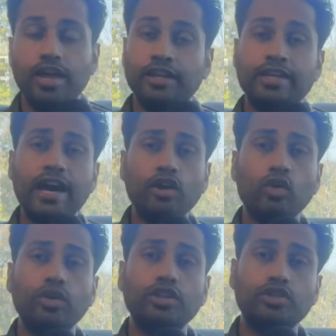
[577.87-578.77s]
In
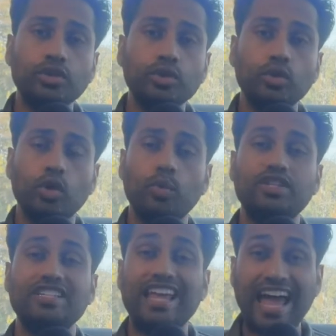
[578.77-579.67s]
category 2,
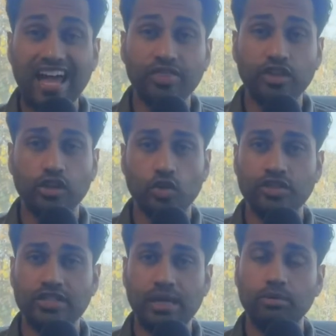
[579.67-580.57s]
which is at the
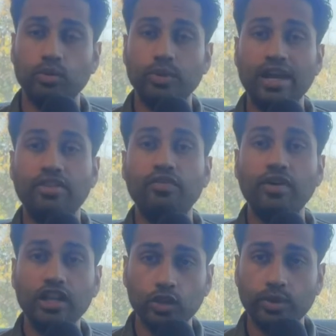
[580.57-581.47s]
closing table, we had the
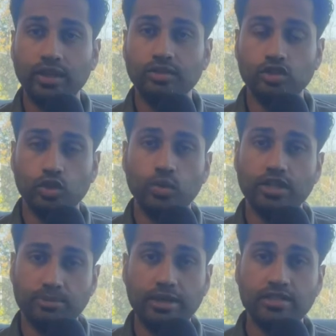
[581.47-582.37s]
following two
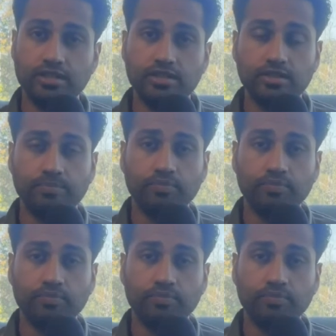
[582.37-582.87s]
expenses: